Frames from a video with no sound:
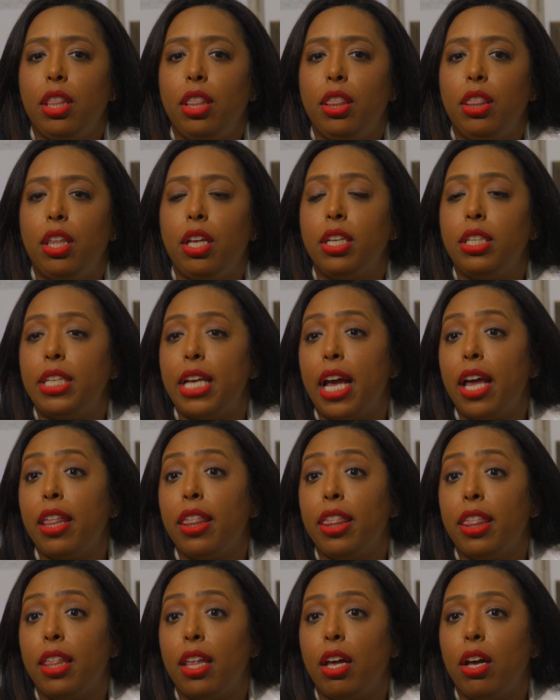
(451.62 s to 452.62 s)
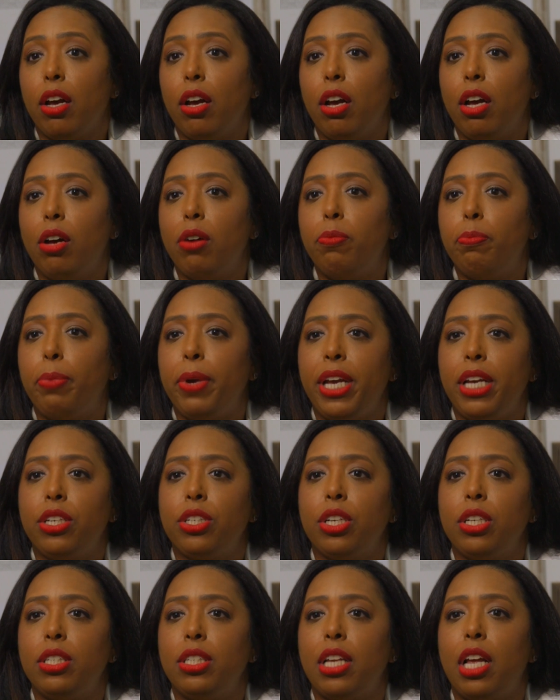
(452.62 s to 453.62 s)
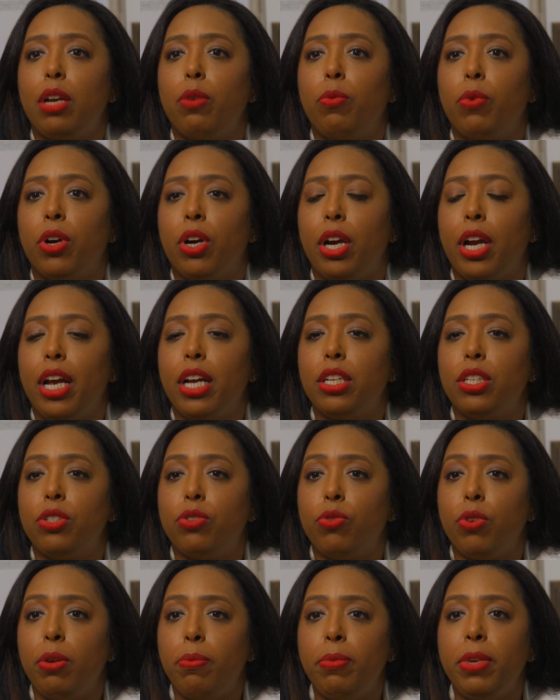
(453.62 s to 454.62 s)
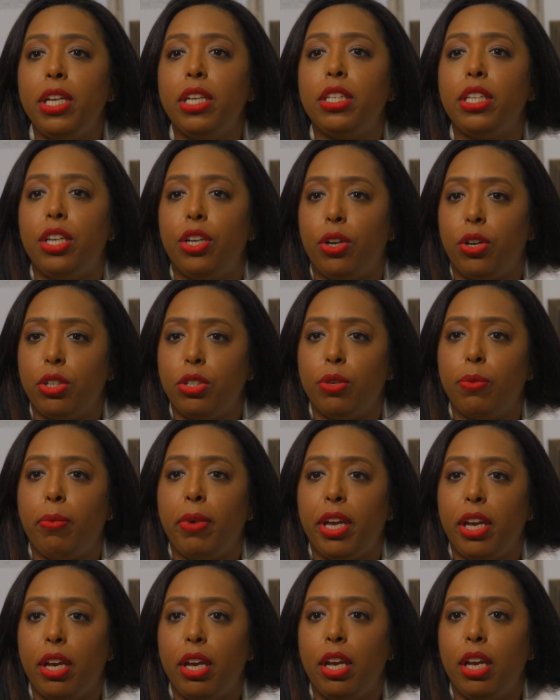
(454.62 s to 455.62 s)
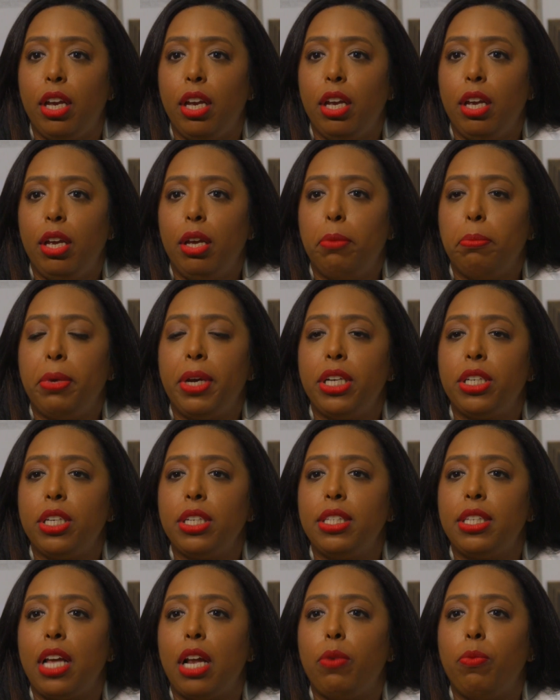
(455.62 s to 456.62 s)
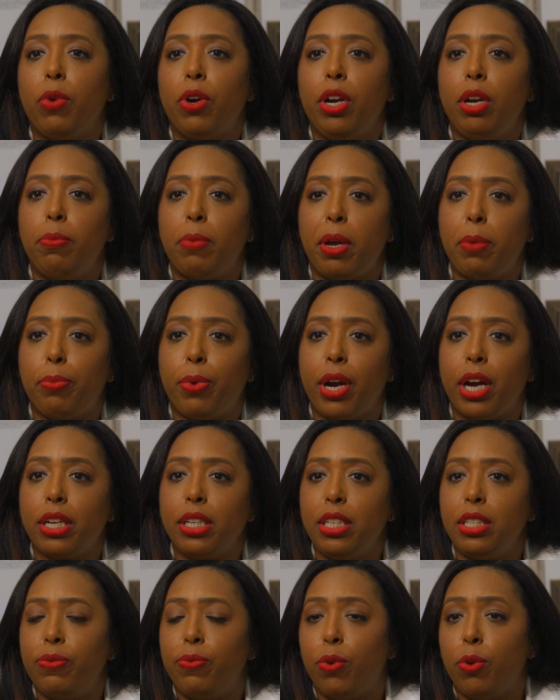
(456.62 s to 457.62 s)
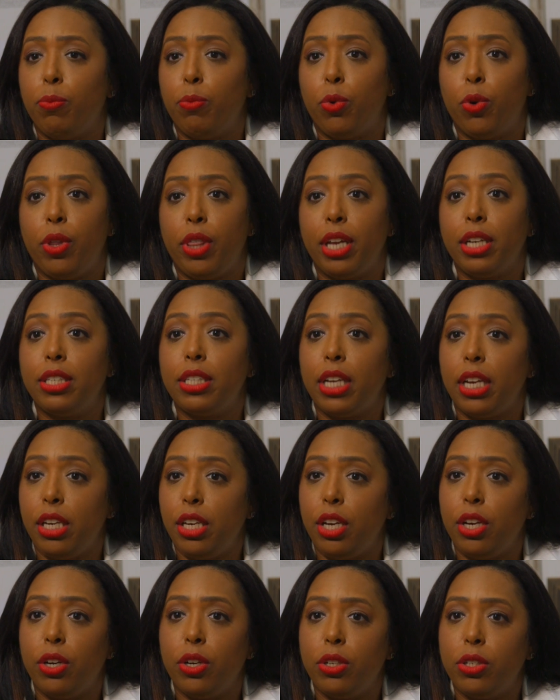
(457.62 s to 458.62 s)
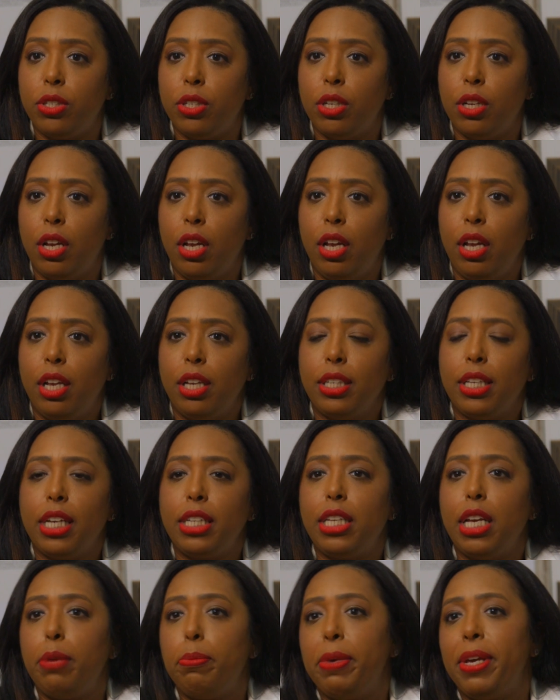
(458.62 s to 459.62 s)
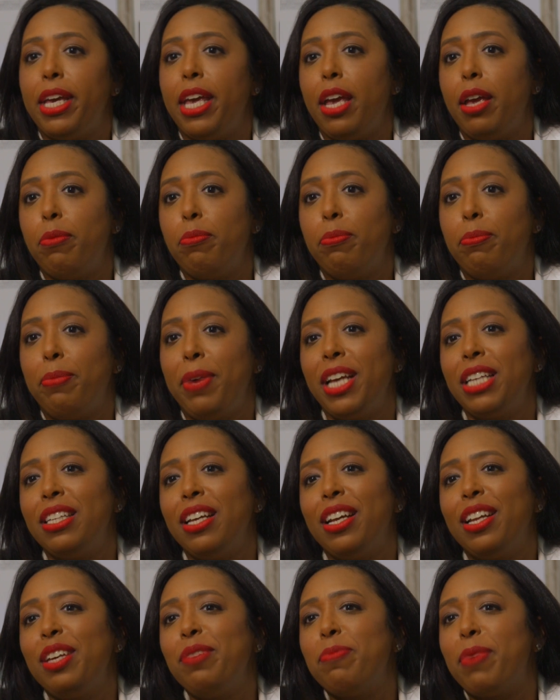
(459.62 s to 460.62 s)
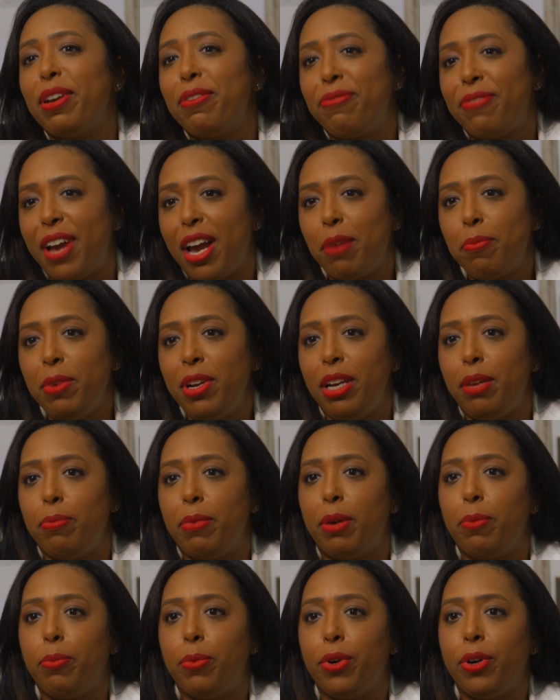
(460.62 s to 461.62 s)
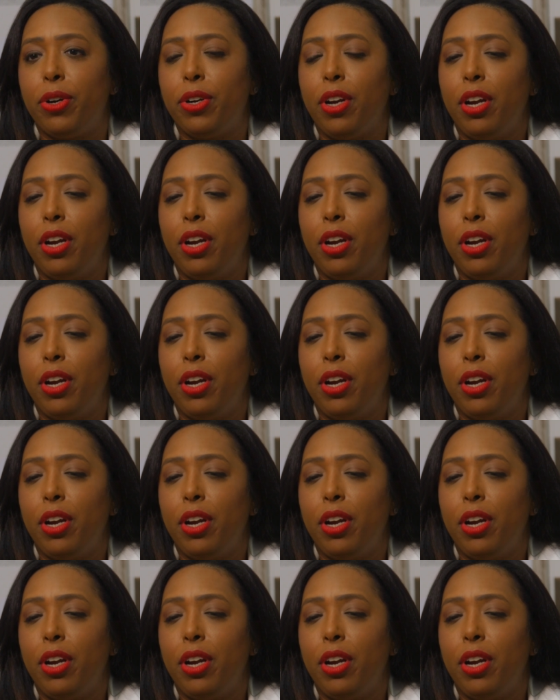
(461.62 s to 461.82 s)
the death of patients that were extremely dear to me. Patients that were in my practice for more than 10 years, that they became basically my family member.